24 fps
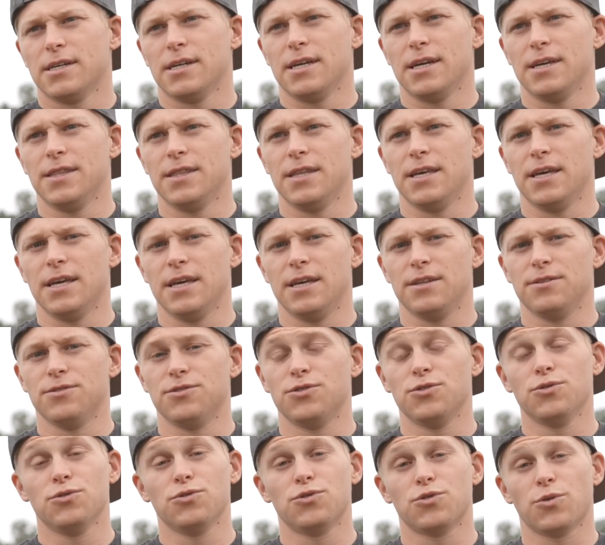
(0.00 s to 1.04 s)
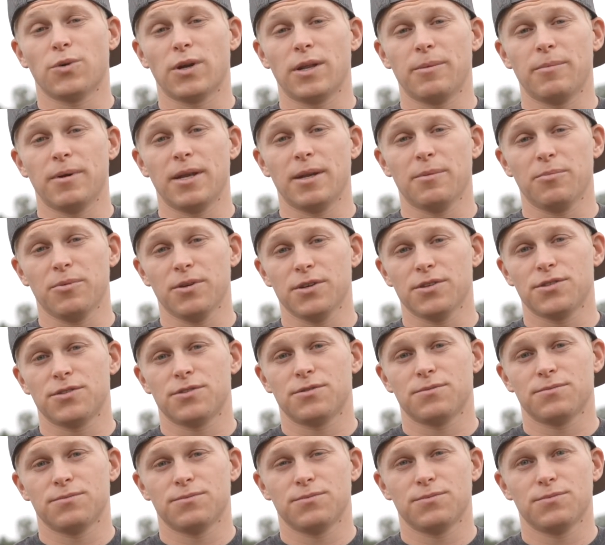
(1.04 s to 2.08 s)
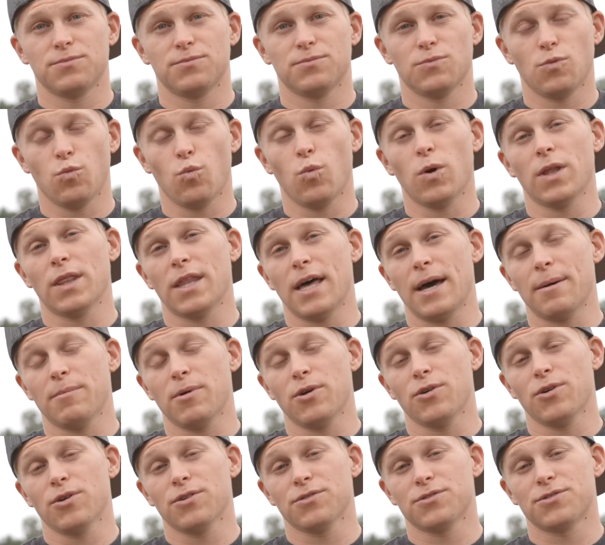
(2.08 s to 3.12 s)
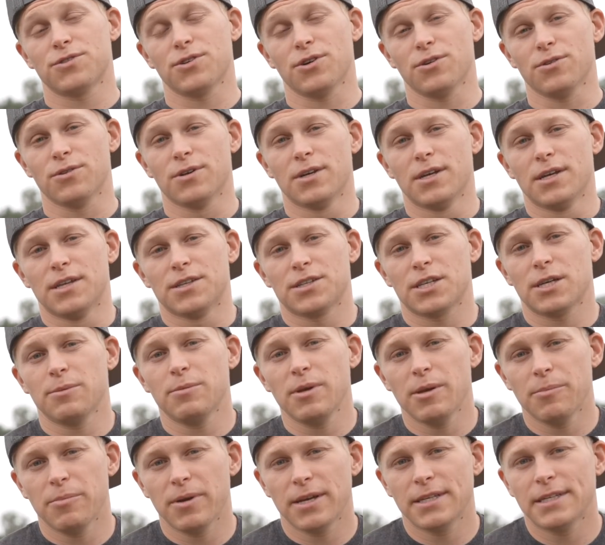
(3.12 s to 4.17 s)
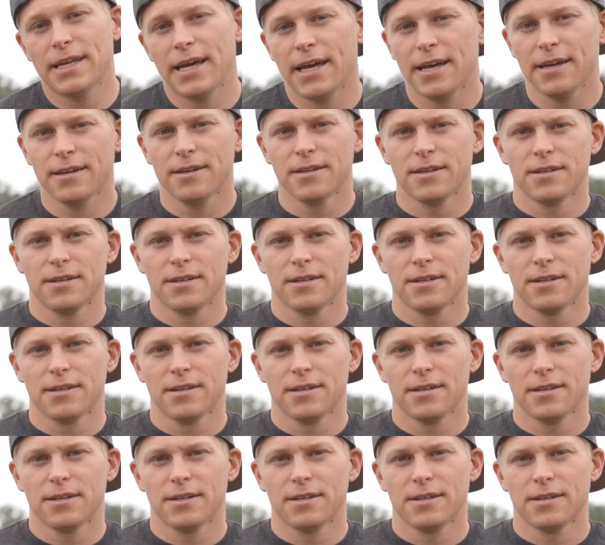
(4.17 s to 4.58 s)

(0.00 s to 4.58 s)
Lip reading: and then 2 20-minute plus 1-lap motos. So it's going to be a big day.